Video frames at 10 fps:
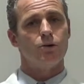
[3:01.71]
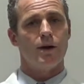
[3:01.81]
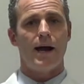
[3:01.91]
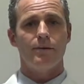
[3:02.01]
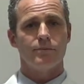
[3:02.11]

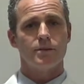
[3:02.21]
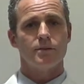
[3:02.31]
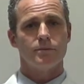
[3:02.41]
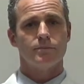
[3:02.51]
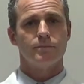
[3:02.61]
graft.
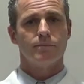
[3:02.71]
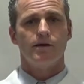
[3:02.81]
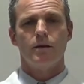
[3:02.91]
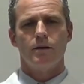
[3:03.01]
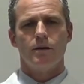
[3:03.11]

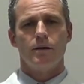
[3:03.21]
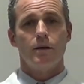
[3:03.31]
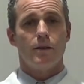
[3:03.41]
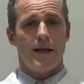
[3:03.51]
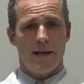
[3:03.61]

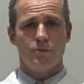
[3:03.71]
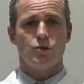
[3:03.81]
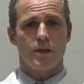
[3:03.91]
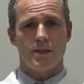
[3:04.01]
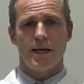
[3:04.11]
The
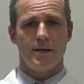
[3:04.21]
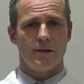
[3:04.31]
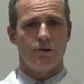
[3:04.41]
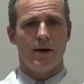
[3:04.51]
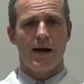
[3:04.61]
hamstring
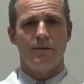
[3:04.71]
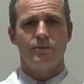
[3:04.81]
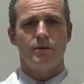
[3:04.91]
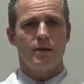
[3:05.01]
tendon graft